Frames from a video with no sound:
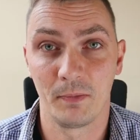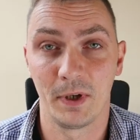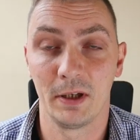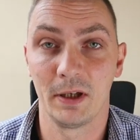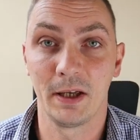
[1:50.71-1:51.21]

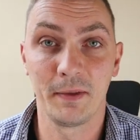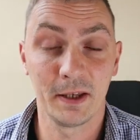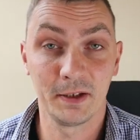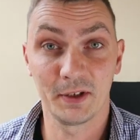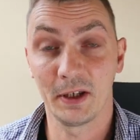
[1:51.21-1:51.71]
and
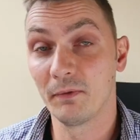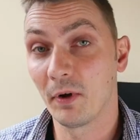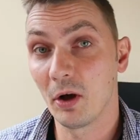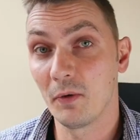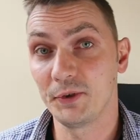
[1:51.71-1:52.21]
this
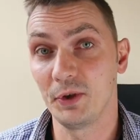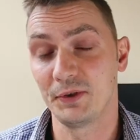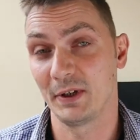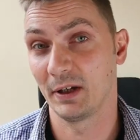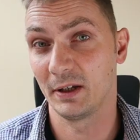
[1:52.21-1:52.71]
involves
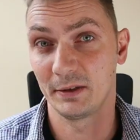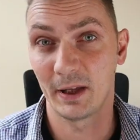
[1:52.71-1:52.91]
using a